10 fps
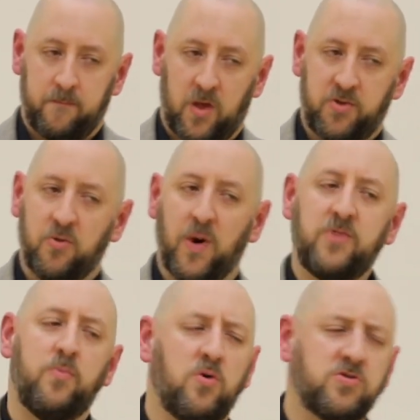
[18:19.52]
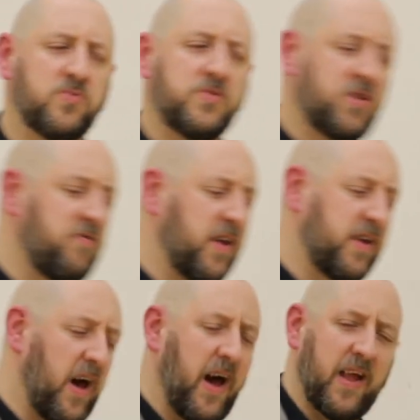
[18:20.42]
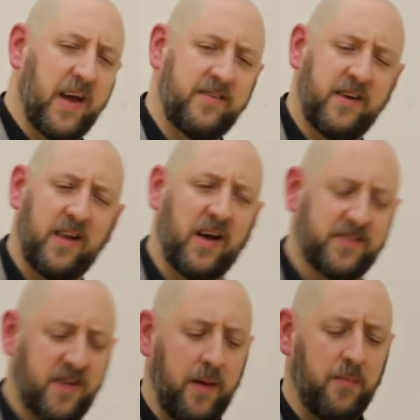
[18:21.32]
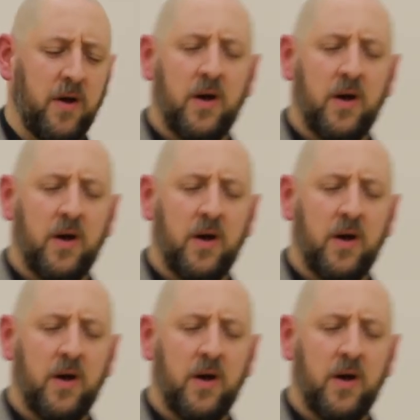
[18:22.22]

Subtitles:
And so while Moses was a great guy, and like I said last time,